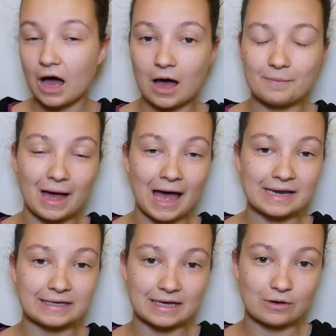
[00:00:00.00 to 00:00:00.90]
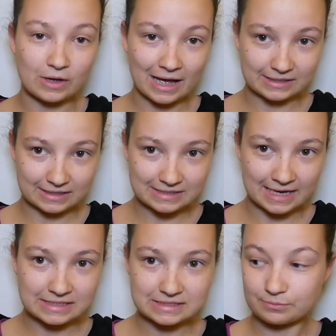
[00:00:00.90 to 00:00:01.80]
and it
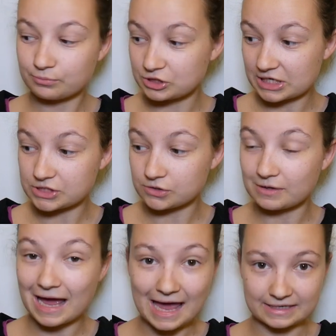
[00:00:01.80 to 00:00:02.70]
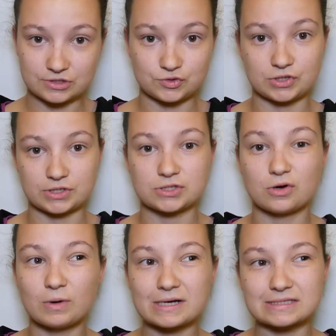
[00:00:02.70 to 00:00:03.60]
contains progesterone and estrogen, so
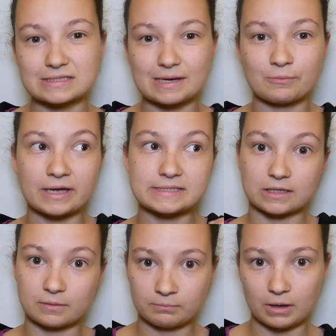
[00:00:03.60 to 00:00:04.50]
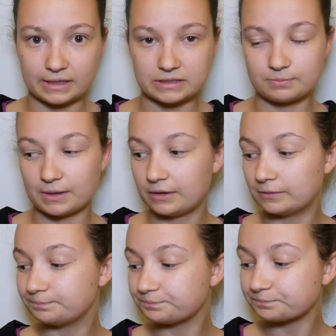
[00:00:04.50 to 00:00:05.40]
it works in the same way as the combined pill.